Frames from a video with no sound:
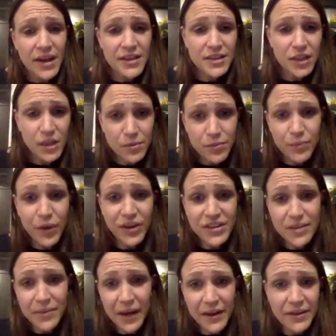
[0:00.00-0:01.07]
A scoop of
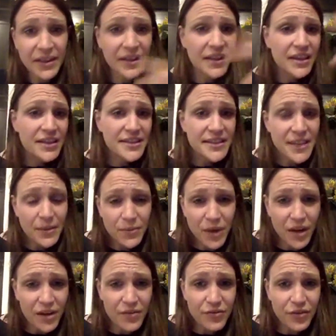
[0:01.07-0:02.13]
protein powder, some
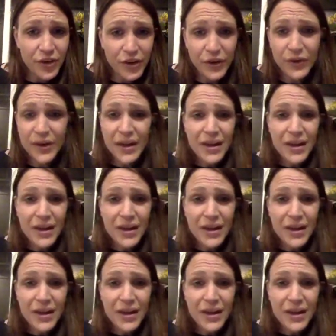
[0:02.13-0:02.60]
kind of fruit,